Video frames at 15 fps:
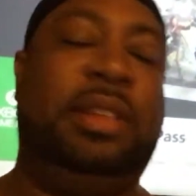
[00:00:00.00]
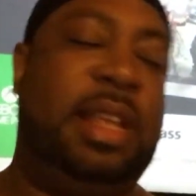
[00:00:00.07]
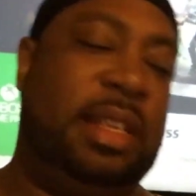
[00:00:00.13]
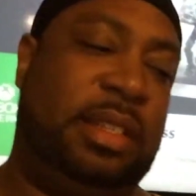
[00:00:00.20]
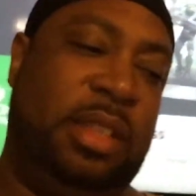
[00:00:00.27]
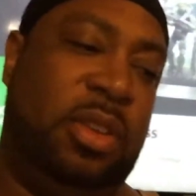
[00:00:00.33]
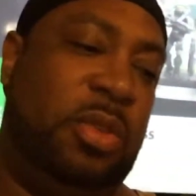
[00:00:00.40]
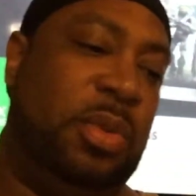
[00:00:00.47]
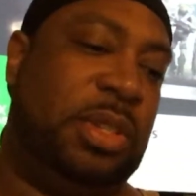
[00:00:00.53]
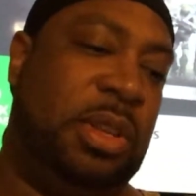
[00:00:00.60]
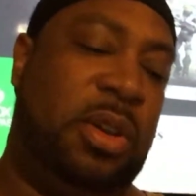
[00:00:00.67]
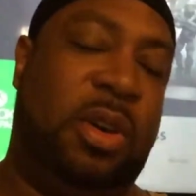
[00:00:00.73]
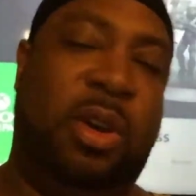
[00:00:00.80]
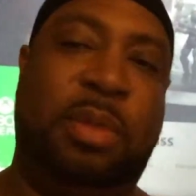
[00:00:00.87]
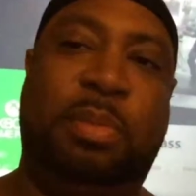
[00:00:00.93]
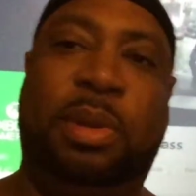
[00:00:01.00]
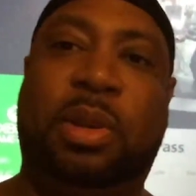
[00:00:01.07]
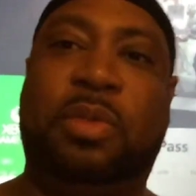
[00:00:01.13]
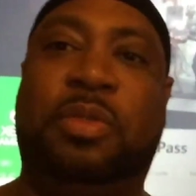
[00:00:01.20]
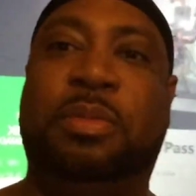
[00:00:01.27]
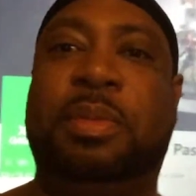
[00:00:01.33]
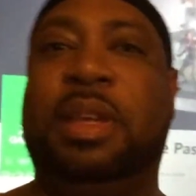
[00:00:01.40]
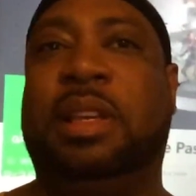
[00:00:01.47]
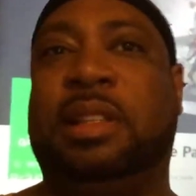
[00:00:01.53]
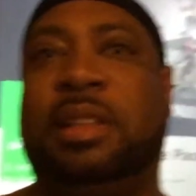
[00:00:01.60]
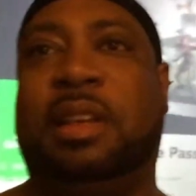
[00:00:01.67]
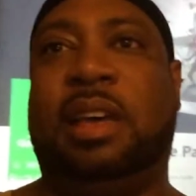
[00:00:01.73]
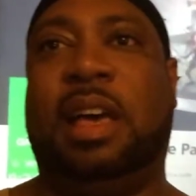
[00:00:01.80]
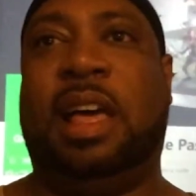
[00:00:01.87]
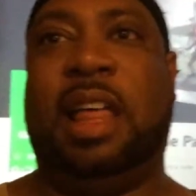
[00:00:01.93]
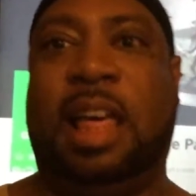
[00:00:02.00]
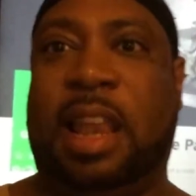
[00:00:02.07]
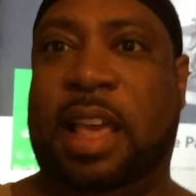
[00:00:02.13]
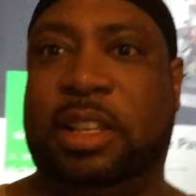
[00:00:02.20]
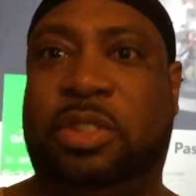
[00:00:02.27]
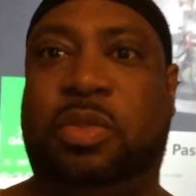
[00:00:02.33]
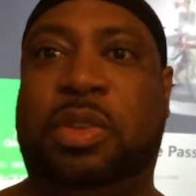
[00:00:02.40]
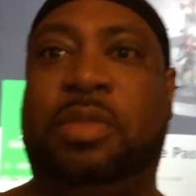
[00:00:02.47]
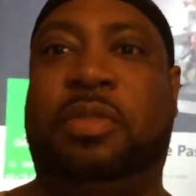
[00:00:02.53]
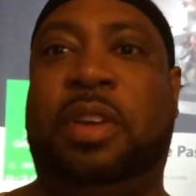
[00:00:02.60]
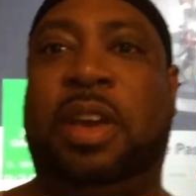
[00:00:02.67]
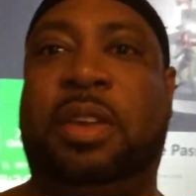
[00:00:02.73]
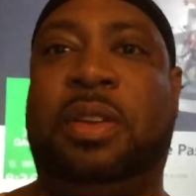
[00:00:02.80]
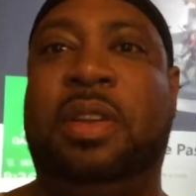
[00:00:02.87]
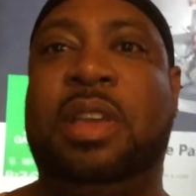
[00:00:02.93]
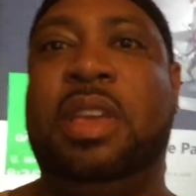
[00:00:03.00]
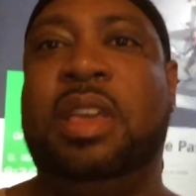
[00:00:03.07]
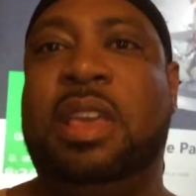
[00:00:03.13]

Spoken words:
that still was a hard blow for me because I like Street Fighter.